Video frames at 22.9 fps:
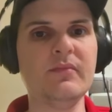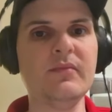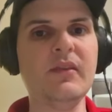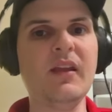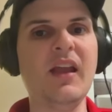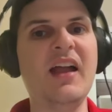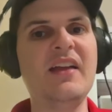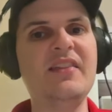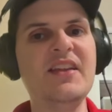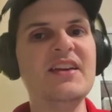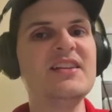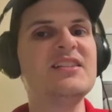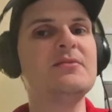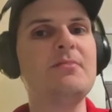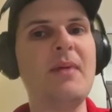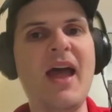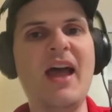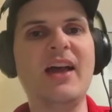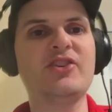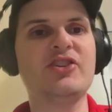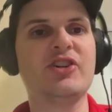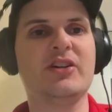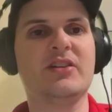And this
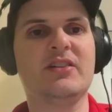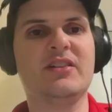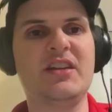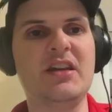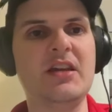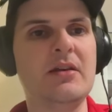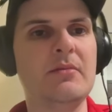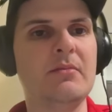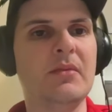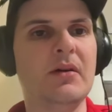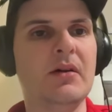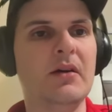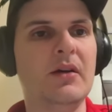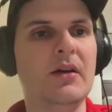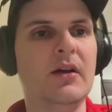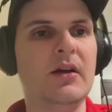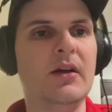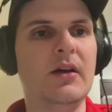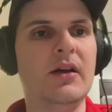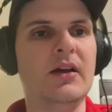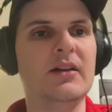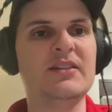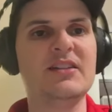Magic team,
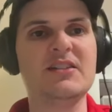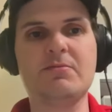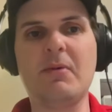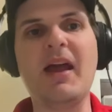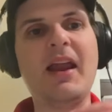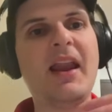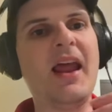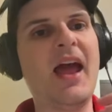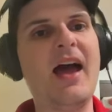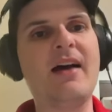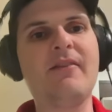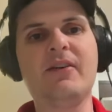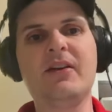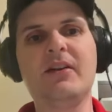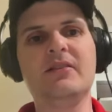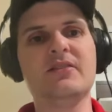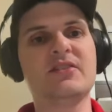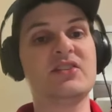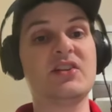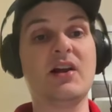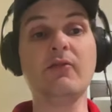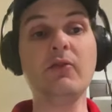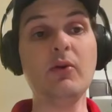despite having
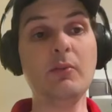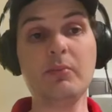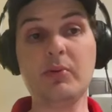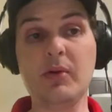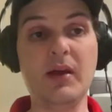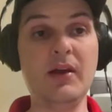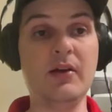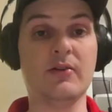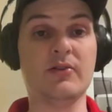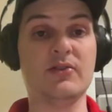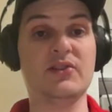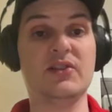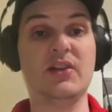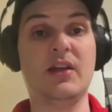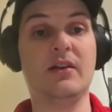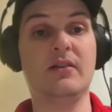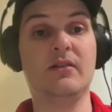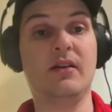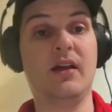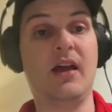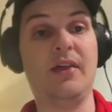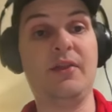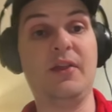several players that
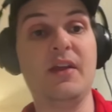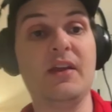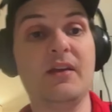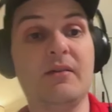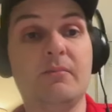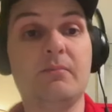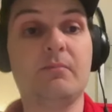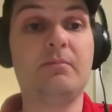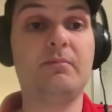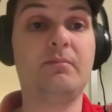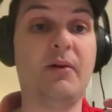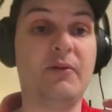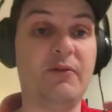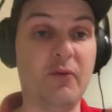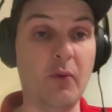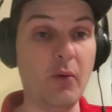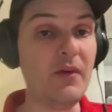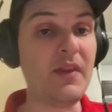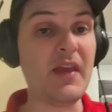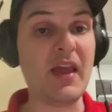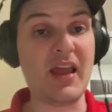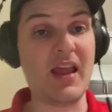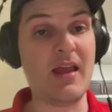I think before
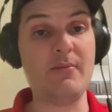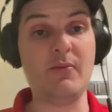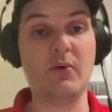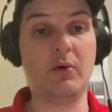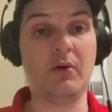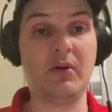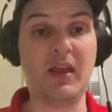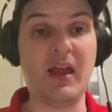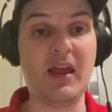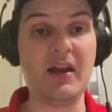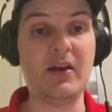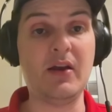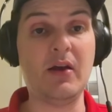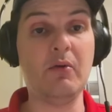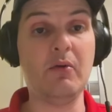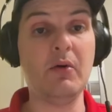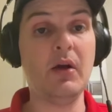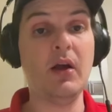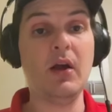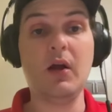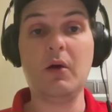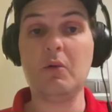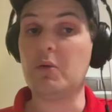they came to Orlando
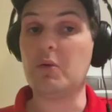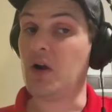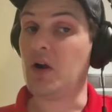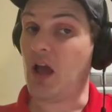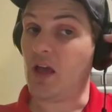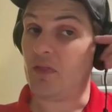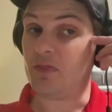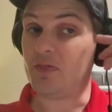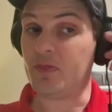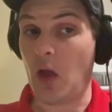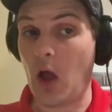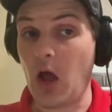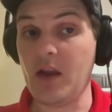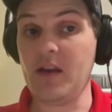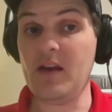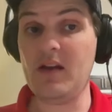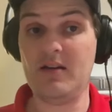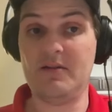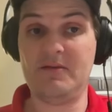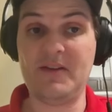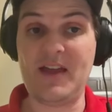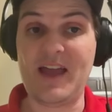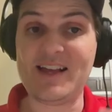were not thought
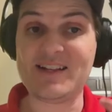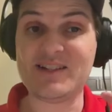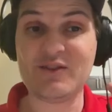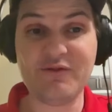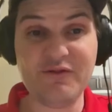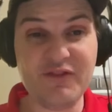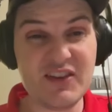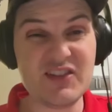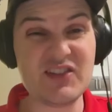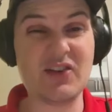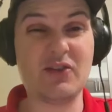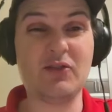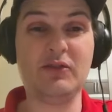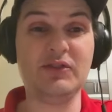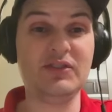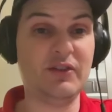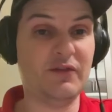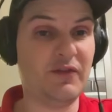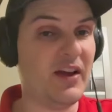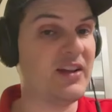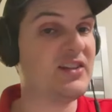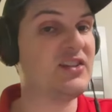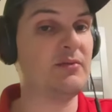of as physical
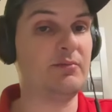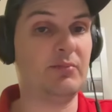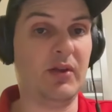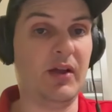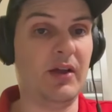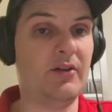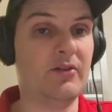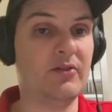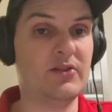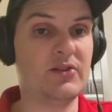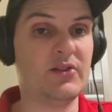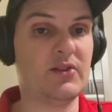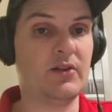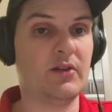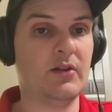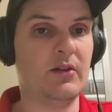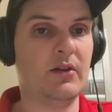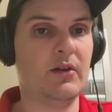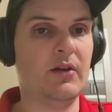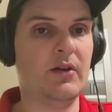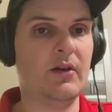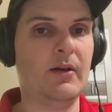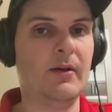defensive players,
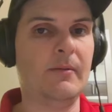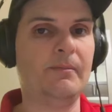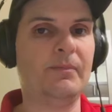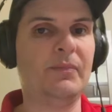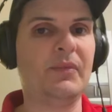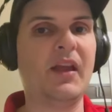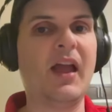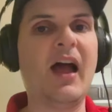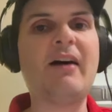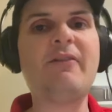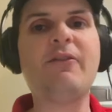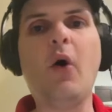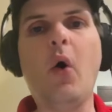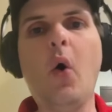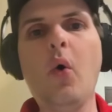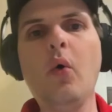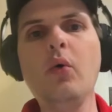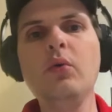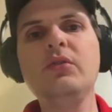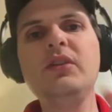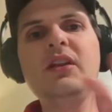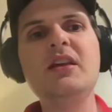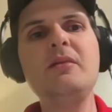have
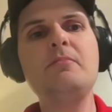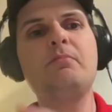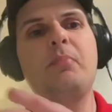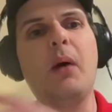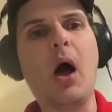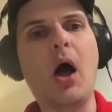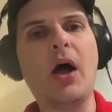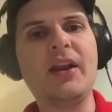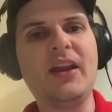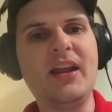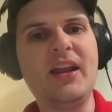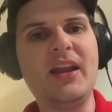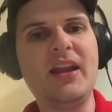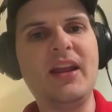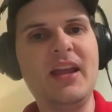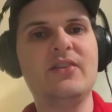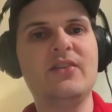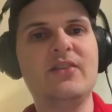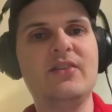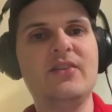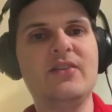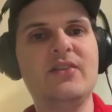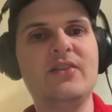wholly bought
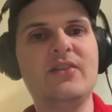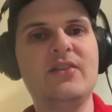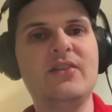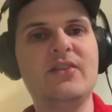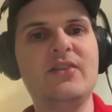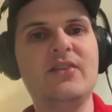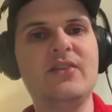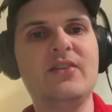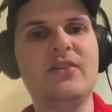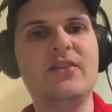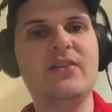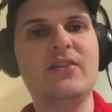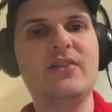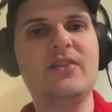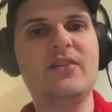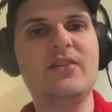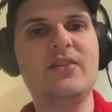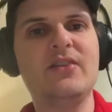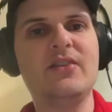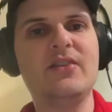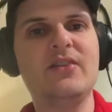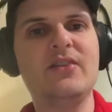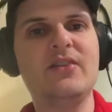in
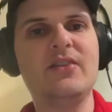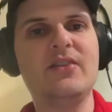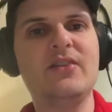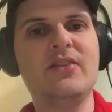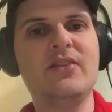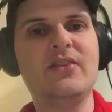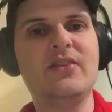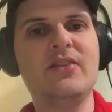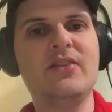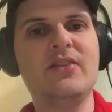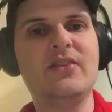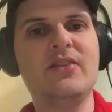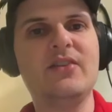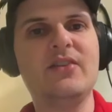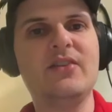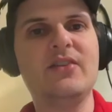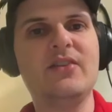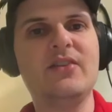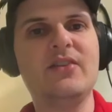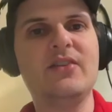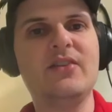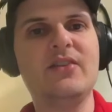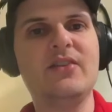to a
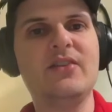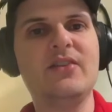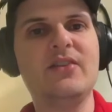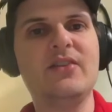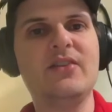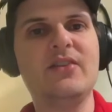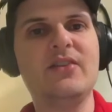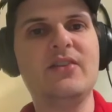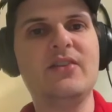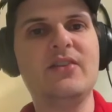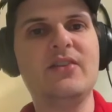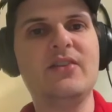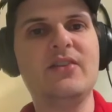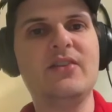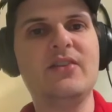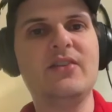defensive